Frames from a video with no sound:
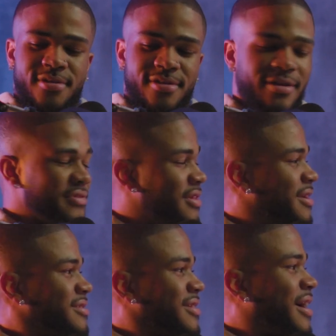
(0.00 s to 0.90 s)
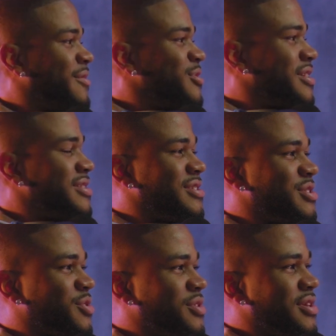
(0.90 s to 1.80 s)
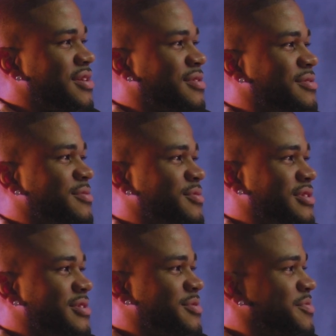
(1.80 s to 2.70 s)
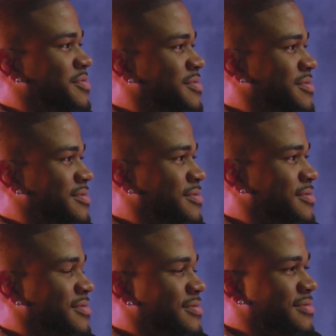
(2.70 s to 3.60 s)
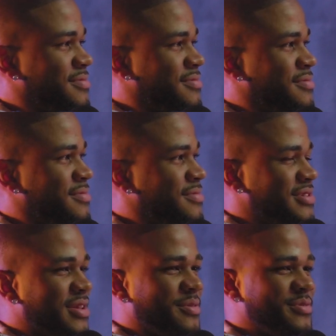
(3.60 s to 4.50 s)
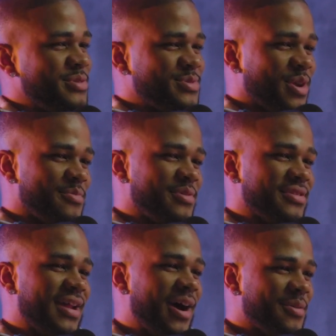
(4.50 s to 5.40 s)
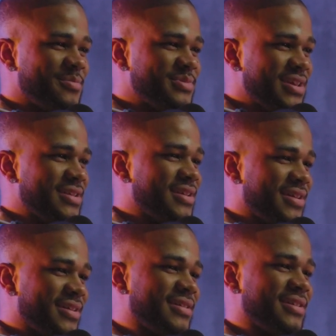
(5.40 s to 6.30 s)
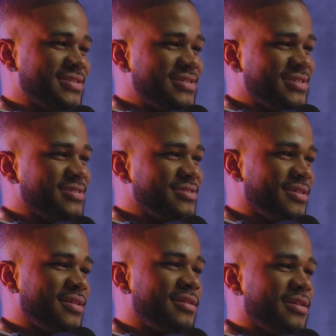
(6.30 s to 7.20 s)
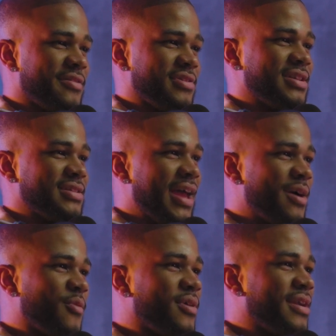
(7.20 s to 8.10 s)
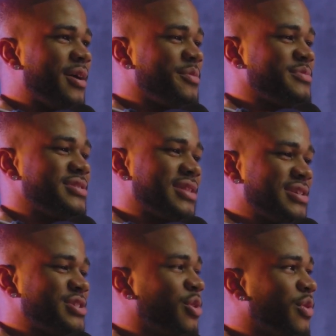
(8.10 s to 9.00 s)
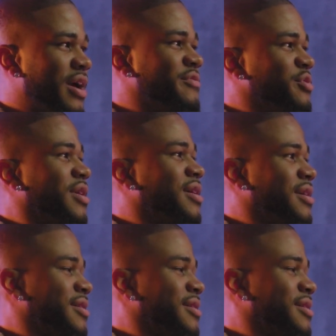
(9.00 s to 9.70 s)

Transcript: I feel like the conversation is quick with him. Mm. It's like when you start putting albums head to head against each other, I feel like that one album is like so heavyweight.